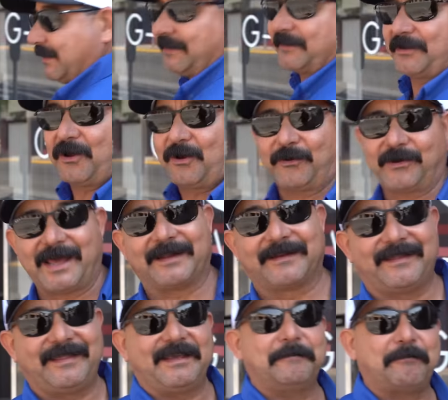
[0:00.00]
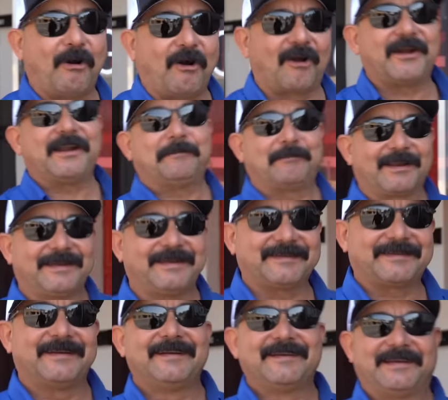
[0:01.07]
It is known as the party
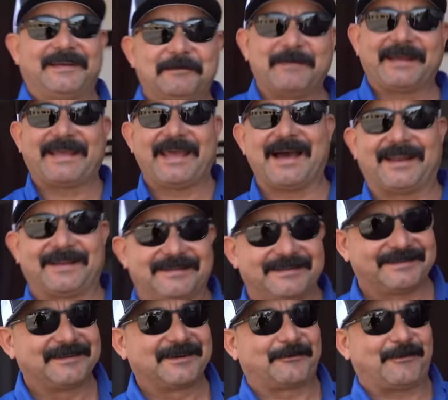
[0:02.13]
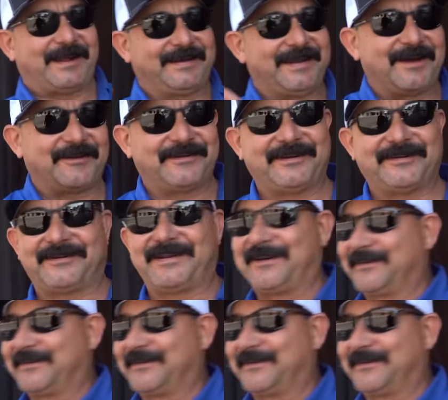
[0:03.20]
place in McAllen, right down here,